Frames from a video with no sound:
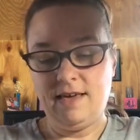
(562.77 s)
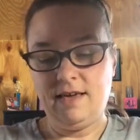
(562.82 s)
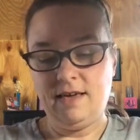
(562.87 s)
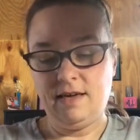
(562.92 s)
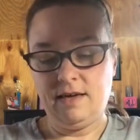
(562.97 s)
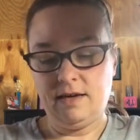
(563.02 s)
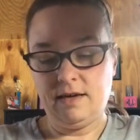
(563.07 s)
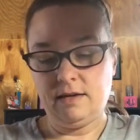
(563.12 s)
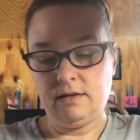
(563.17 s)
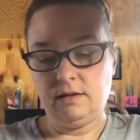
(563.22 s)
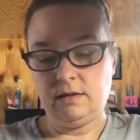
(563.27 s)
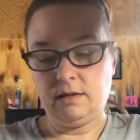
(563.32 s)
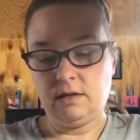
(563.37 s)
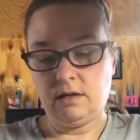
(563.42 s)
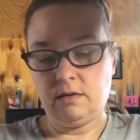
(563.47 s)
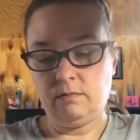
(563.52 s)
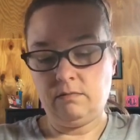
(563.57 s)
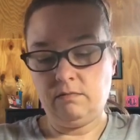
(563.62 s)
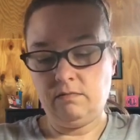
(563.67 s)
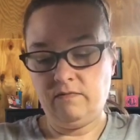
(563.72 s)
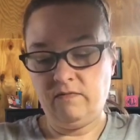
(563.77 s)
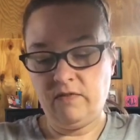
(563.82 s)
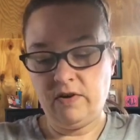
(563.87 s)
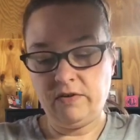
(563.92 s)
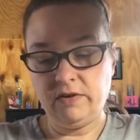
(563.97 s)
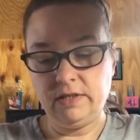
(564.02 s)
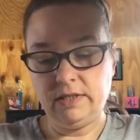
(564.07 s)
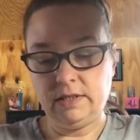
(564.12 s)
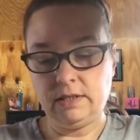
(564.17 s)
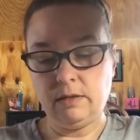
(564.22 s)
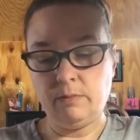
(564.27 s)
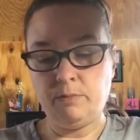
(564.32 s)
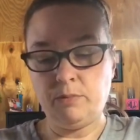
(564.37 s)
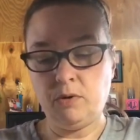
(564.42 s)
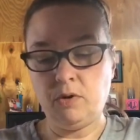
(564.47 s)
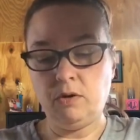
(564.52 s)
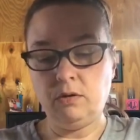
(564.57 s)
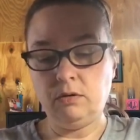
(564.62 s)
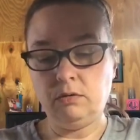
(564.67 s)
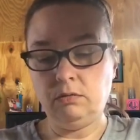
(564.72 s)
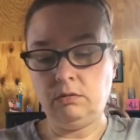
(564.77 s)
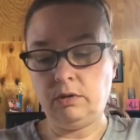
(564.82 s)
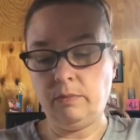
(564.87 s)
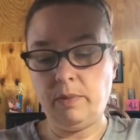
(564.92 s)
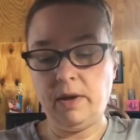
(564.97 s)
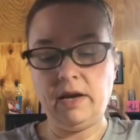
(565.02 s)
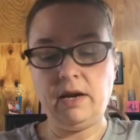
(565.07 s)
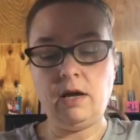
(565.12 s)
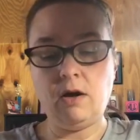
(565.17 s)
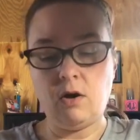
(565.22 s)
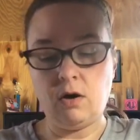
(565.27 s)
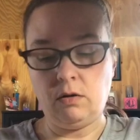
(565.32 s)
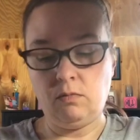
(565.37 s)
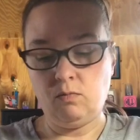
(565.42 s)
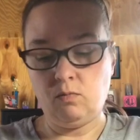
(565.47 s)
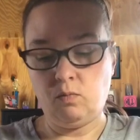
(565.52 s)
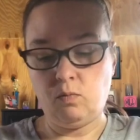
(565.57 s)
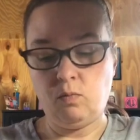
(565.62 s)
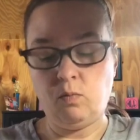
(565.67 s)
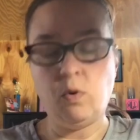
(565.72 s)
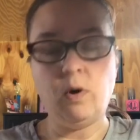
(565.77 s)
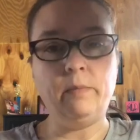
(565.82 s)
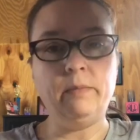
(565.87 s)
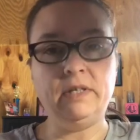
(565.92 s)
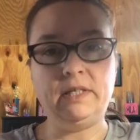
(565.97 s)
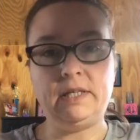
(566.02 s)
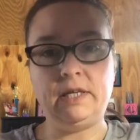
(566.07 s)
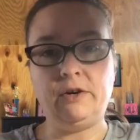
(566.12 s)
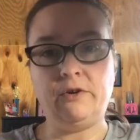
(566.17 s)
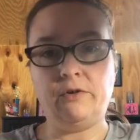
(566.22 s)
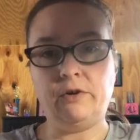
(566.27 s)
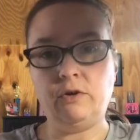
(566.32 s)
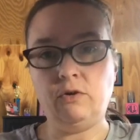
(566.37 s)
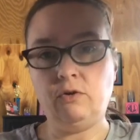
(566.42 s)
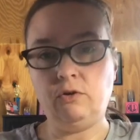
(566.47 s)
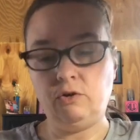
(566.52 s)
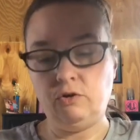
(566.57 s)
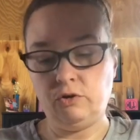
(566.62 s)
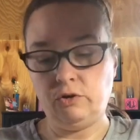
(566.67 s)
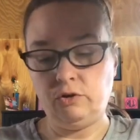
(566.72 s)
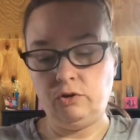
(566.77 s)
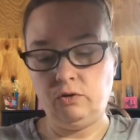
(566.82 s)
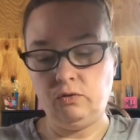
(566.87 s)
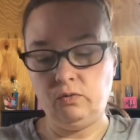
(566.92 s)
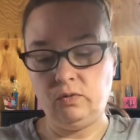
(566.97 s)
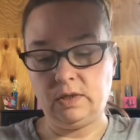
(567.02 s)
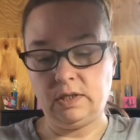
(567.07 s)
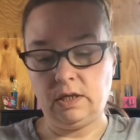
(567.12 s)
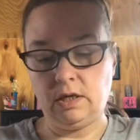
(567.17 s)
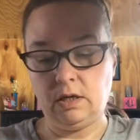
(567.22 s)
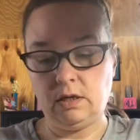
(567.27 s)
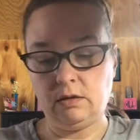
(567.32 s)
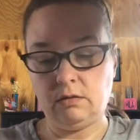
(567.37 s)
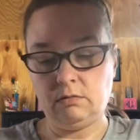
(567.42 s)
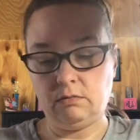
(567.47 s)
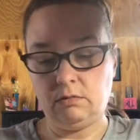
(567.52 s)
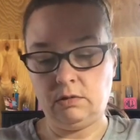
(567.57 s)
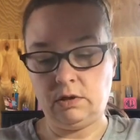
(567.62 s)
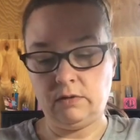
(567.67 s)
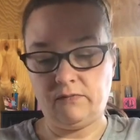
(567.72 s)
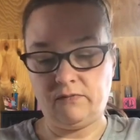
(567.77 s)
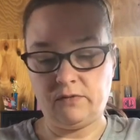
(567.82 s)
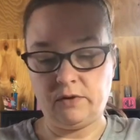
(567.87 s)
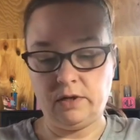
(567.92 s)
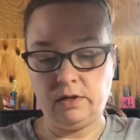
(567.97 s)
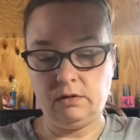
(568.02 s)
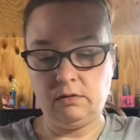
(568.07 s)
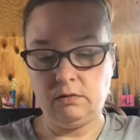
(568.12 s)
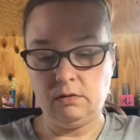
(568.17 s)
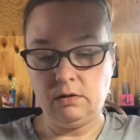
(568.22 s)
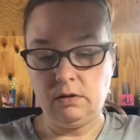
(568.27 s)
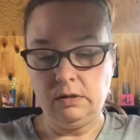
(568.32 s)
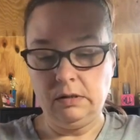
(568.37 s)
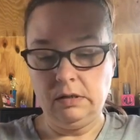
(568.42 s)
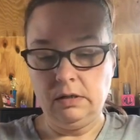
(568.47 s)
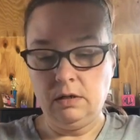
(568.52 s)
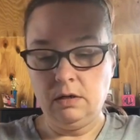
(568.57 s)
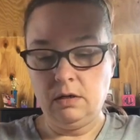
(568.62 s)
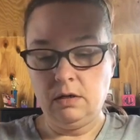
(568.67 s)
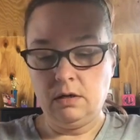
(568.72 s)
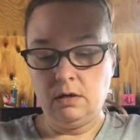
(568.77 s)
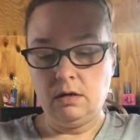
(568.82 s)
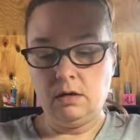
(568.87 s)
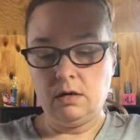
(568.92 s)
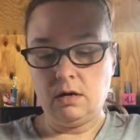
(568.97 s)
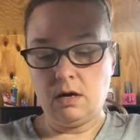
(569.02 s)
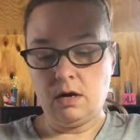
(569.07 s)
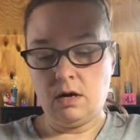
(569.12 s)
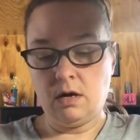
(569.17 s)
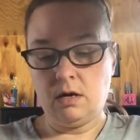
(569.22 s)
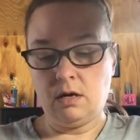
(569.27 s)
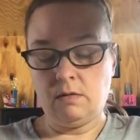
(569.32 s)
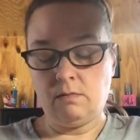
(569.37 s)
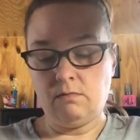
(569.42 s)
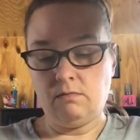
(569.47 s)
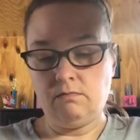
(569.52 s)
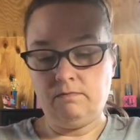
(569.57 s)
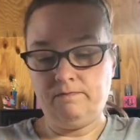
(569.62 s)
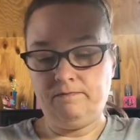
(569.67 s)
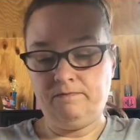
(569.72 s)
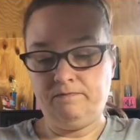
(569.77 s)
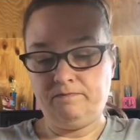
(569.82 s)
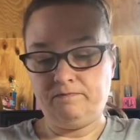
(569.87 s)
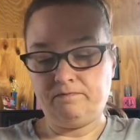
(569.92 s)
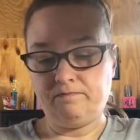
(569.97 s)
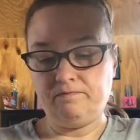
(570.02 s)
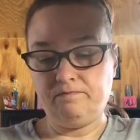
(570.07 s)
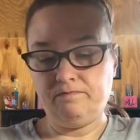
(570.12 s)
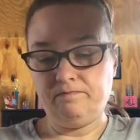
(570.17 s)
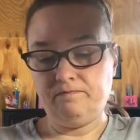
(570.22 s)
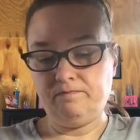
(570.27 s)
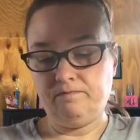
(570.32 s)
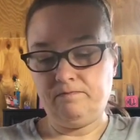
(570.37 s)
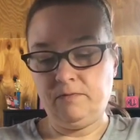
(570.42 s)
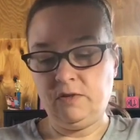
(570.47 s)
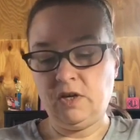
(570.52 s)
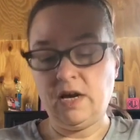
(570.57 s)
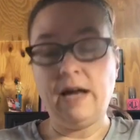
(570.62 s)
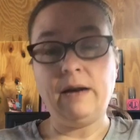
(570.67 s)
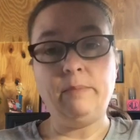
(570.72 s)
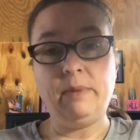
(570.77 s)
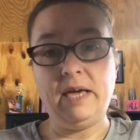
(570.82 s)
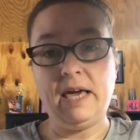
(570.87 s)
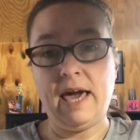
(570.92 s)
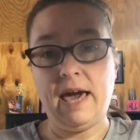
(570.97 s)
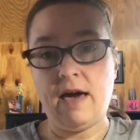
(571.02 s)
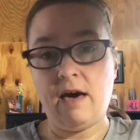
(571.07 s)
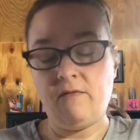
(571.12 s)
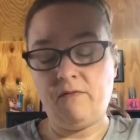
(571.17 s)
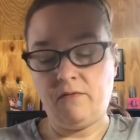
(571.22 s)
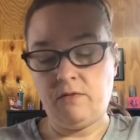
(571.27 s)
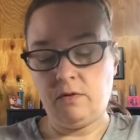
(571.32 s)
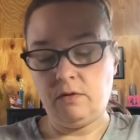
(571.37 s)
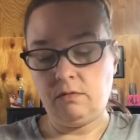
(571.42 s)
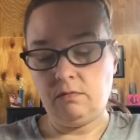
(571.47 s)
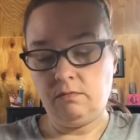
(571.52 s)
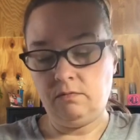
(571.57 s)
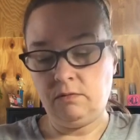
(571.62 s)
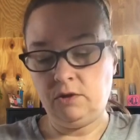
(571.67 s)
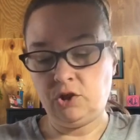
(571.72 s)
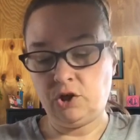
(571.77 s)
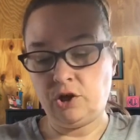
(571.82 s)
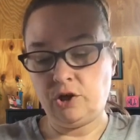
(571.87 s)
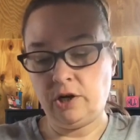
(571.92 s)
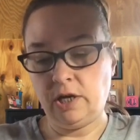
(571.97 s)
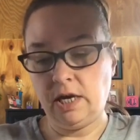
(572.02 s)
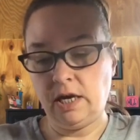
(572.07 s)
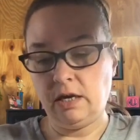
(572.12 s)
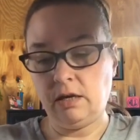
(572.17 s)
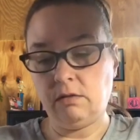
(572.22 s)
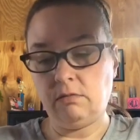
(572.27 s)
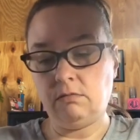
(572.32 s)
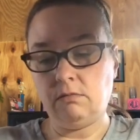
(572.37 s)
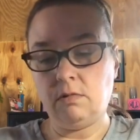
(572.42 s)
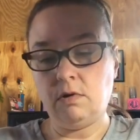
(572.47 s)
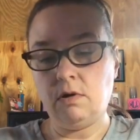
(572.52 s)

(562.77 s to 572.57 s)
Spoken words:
And very simple, depending on what material you're using. Different, you got to be careful turning it.